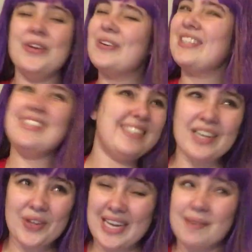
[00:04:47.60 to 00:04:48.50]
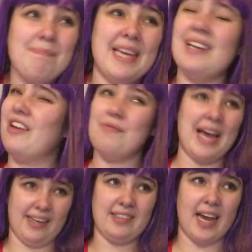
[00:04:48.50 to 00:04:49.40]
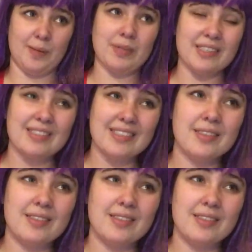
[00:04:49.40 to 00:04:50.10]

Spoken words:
You're still in the middle of my excitement.